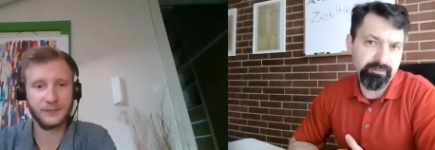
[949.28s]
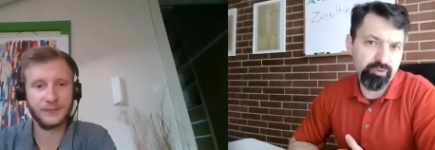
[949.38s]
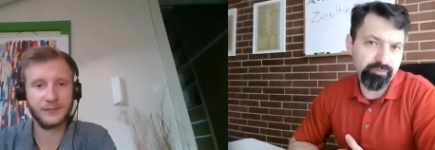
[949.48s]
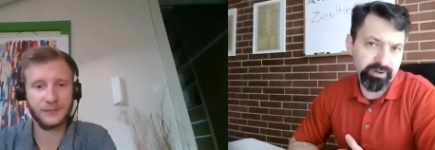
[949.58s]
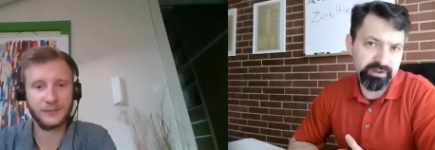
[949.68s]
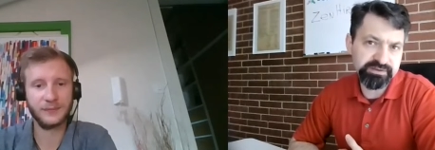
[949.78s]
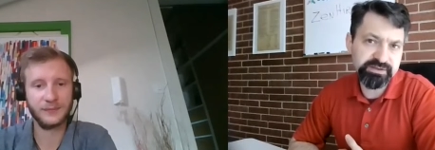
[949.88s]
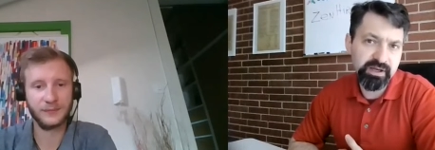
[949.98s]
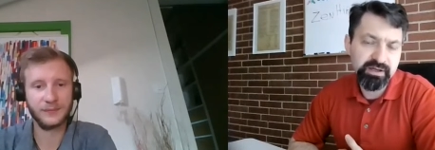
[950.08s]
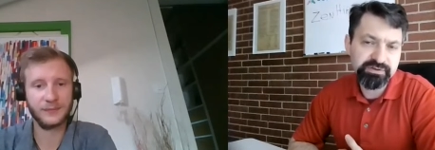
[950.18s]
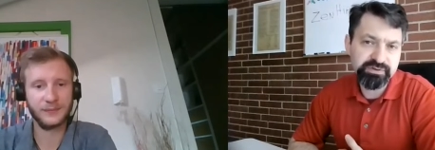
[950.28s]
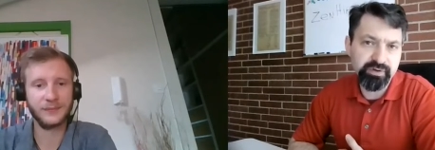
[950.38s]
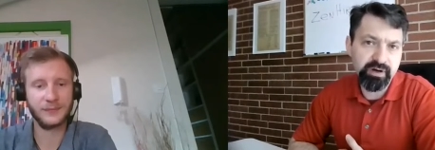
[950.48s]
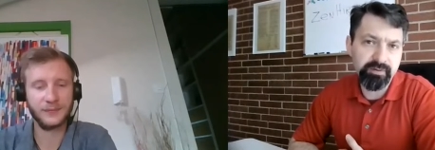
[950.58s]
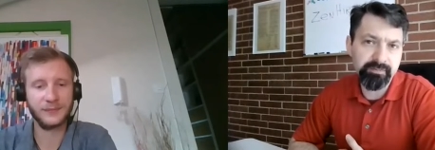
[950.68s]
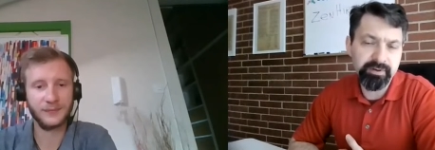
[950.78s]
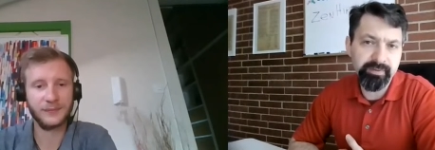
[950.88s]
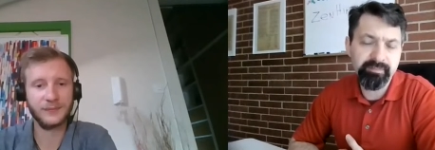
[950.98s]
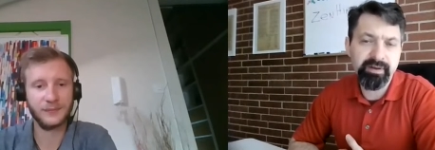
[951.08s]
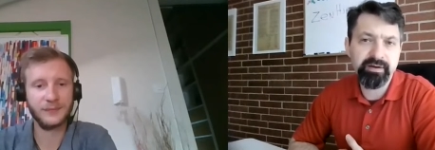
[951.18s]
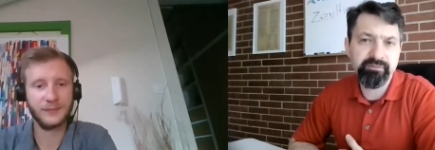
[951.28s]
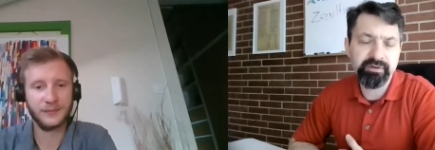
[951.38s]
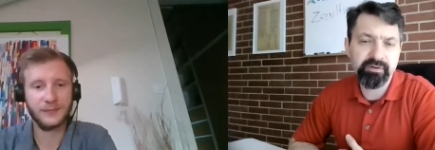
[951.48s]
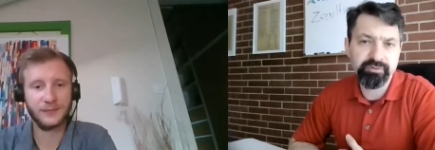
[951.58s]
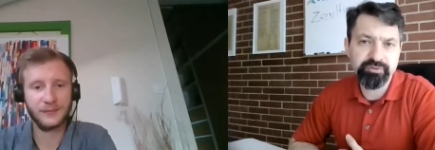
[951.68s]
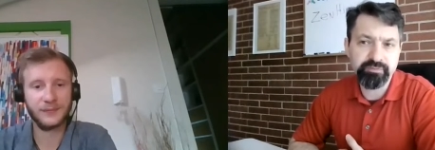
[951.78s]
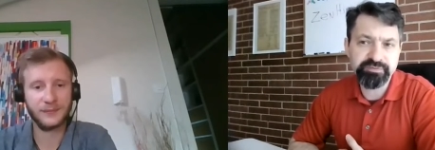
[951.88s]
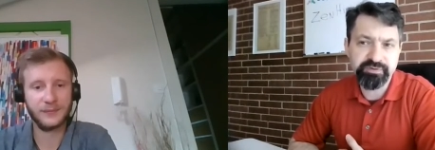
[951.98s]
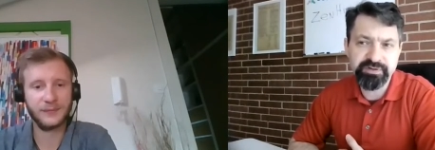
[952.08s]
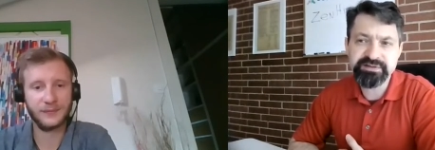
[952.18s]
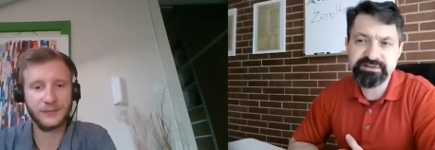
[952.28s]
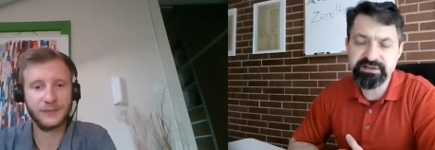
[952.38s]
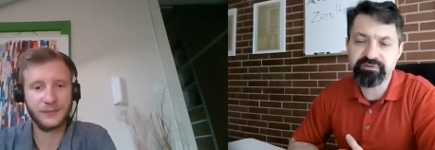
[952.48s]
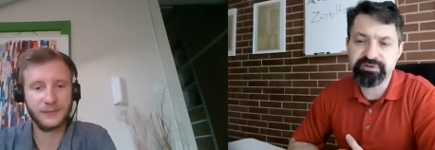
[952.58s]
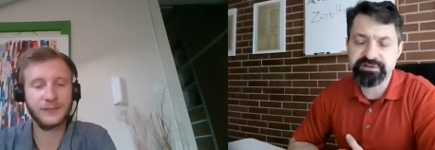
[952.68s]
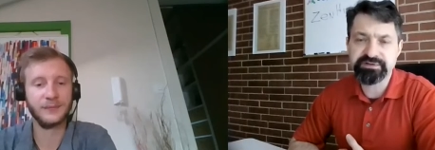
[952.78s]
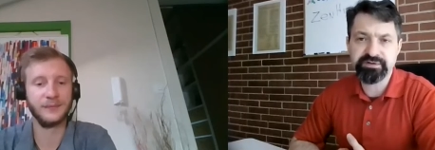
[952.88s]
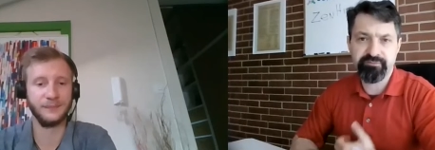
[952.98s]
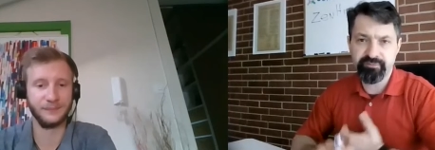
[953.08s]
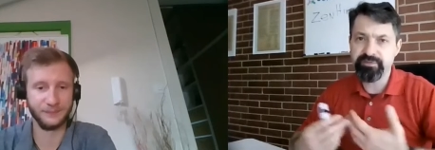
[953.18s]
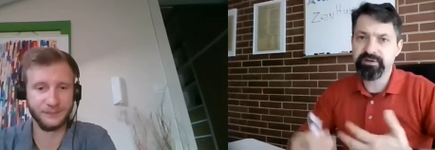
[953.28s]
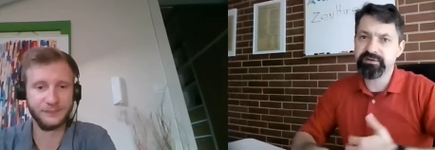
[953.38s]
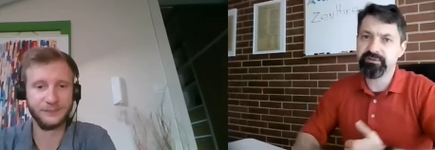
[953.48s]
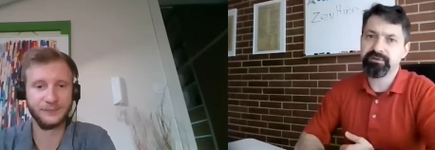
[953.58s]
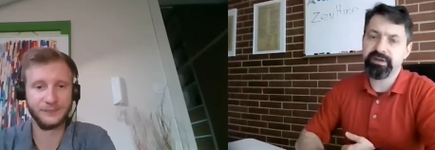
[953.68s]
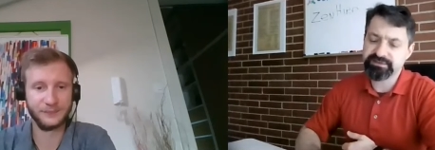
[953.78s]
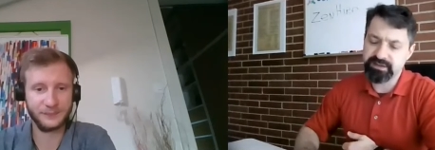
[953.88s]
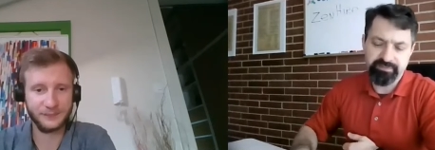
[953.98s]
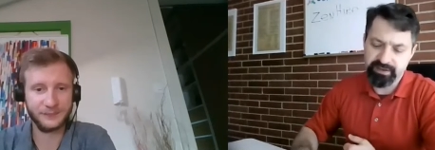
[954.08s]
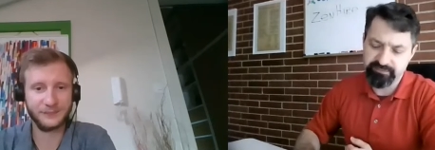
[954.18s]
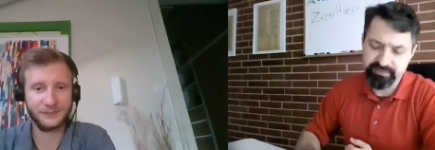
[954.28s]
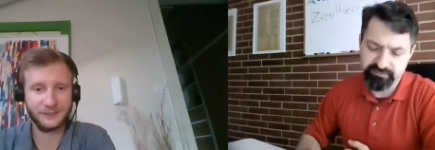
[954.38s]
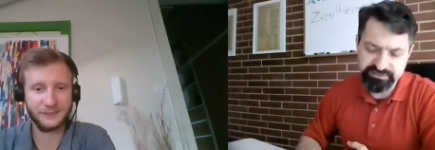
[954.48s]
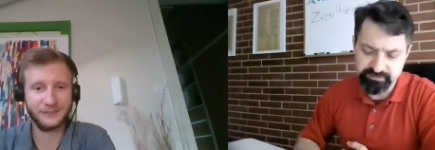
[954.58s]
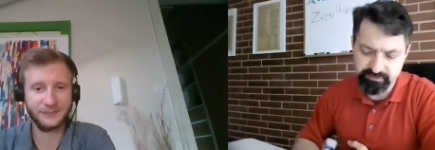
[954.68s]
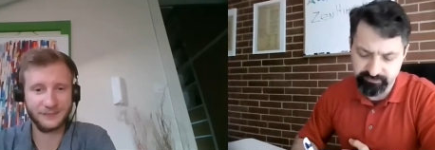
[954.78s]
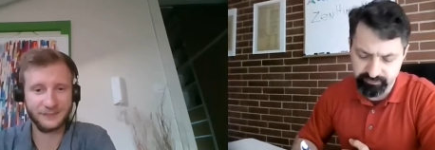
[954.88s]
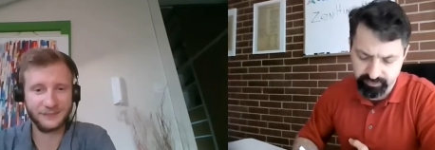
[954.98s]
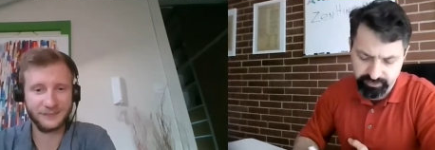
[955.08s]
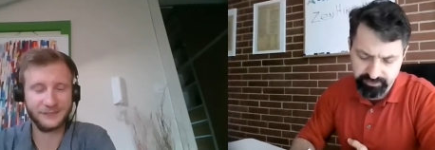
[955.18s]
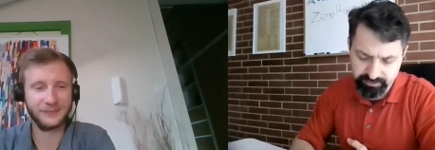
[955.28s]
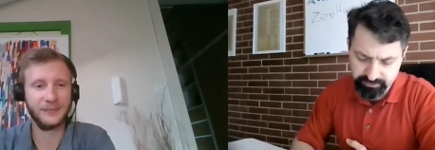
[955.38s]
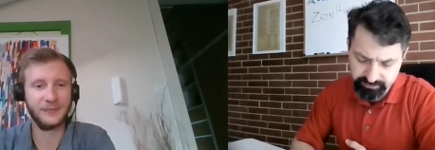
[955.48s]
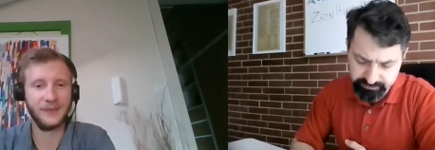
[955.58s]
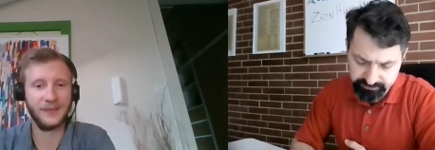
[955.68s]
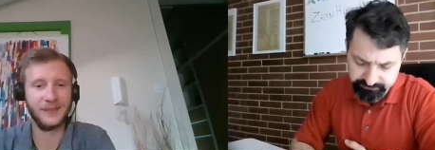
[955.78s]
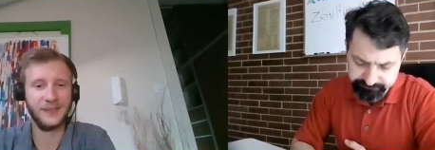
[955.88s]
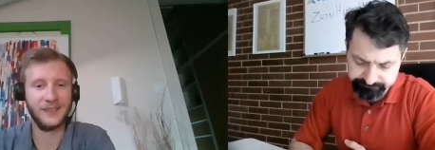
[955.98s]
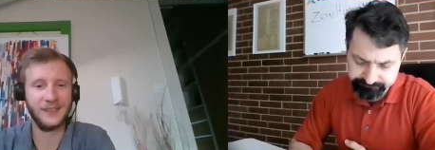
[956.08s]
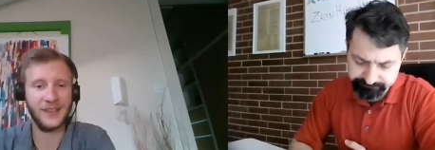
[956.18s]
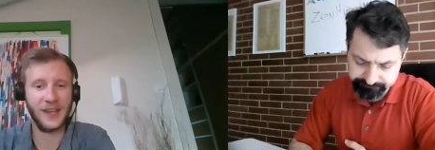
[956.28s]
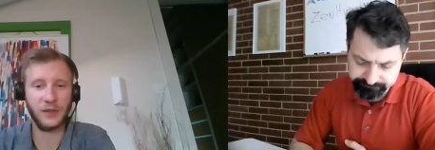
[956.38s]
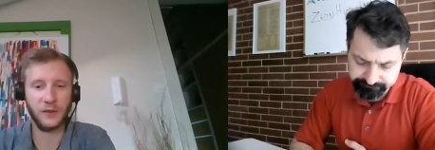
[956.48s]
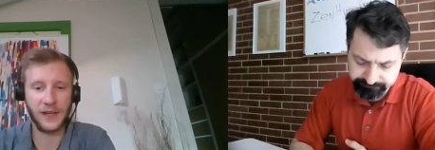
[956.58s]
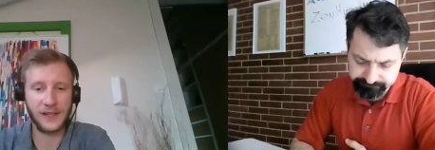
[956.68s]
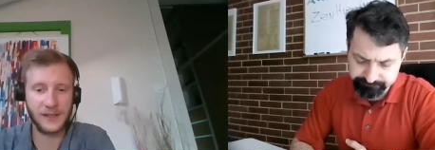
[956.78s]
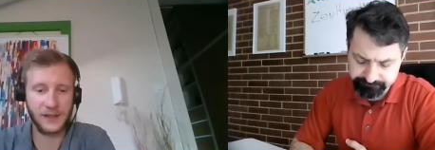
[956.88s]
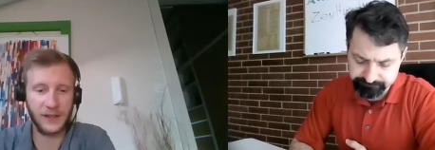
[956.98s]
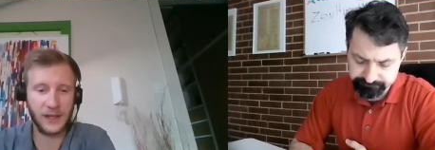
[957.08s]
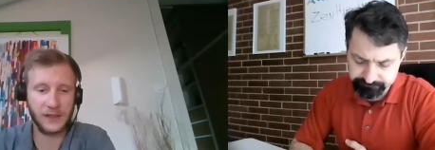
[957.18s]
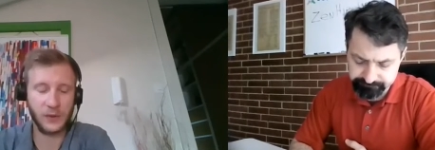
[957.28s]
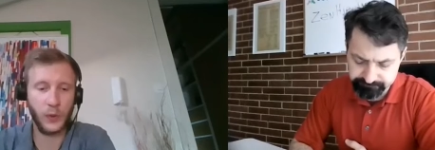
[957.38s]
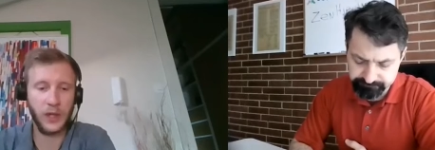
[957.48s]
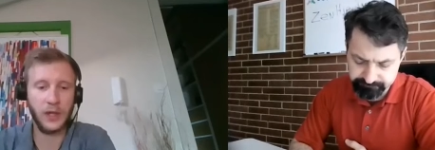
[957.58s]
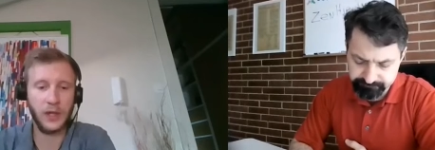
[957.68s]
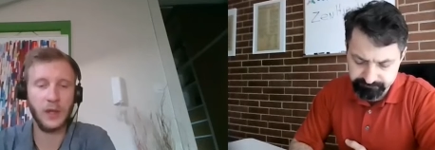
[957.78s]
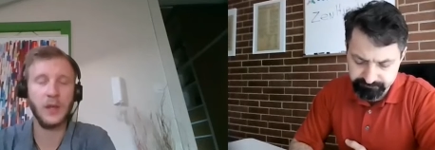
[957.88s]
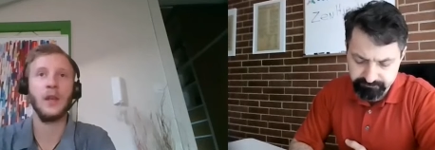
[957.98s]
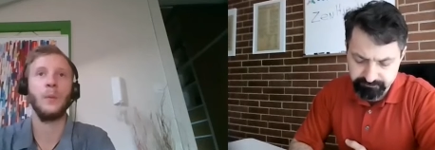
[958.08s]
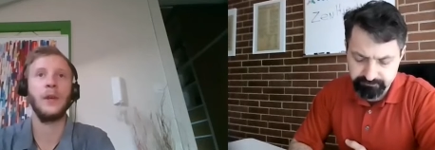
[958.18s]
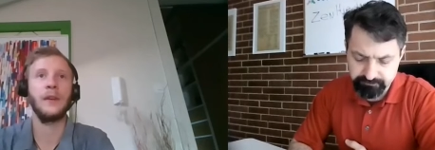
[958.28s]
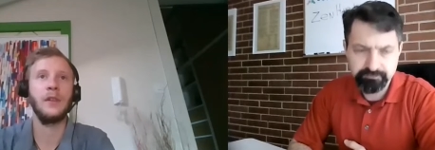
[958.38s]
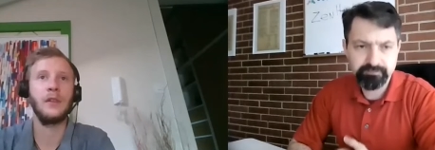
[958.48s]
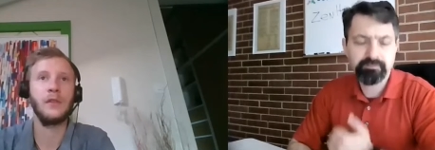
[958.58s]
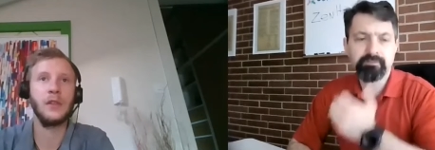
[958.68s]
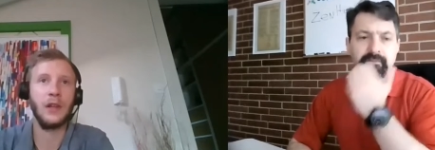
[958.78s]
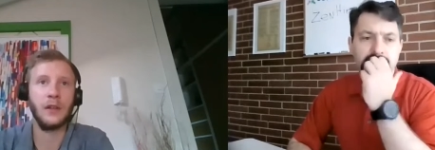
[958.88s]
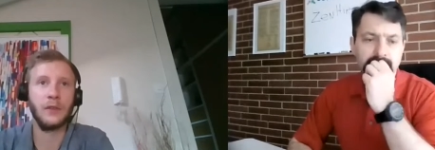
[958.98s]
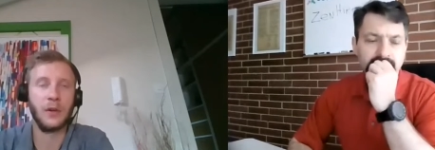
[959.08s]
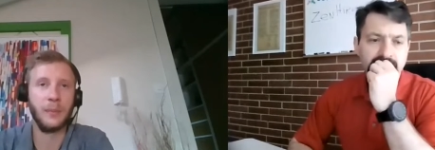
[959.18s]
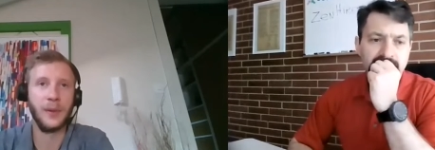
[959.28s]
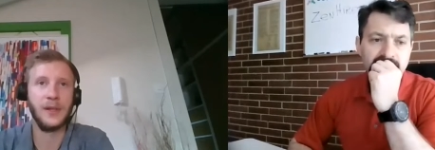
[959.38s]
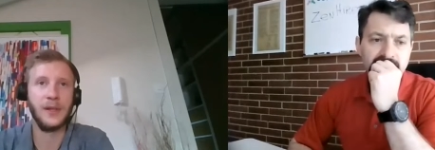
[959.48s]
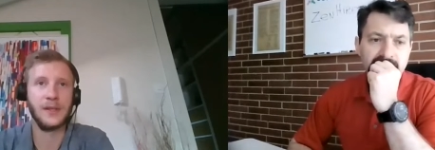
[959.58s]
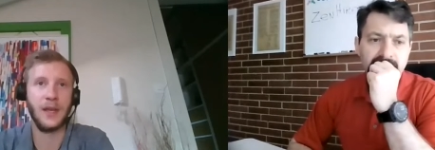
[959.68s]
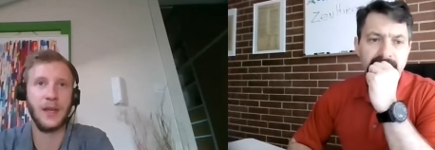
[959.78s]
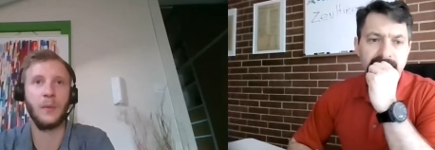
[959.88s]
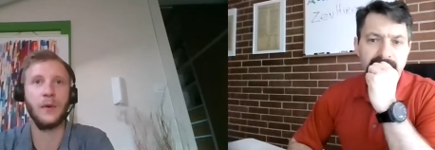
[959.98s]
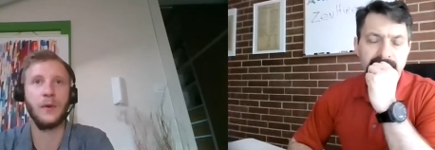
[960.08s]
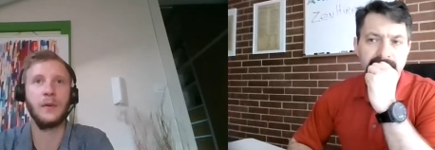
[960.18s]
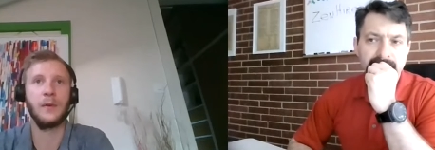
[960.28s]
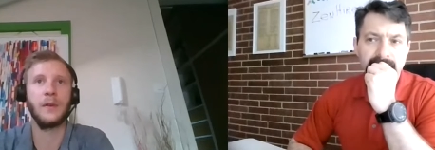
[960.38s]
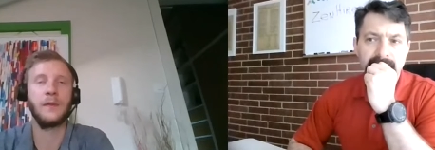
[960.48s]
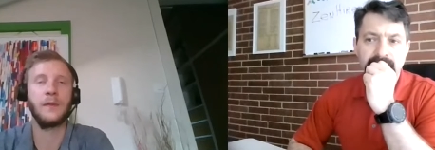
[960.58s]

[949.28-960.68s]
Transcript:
Speaker 1: job openings so the company may benefit long term so this is interesting so mm-hmm. for me that's something i've never seen
Speaker 2: before thank you vas yes we we have interviewed a lot of companies and mo- the